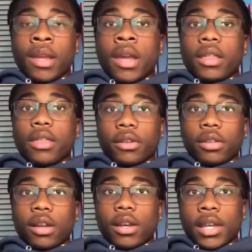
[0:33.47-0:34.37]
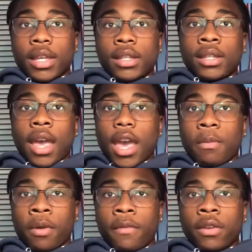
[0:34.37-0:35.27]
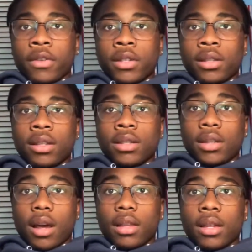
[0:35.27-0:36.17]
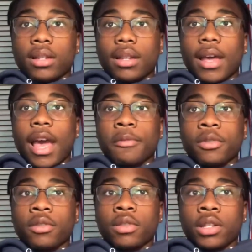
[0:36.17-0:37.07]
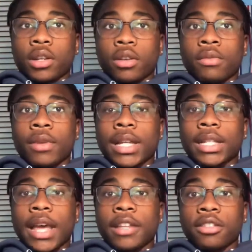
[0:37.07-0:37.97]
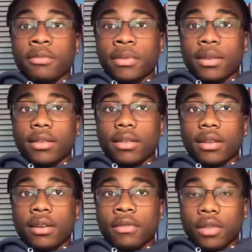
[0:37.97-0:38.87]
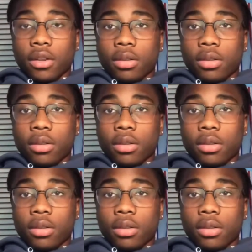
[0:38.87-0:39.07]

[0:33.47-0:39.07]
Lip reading: The third law is a perfect crystalline solid at absolute zero has an entropy of zero.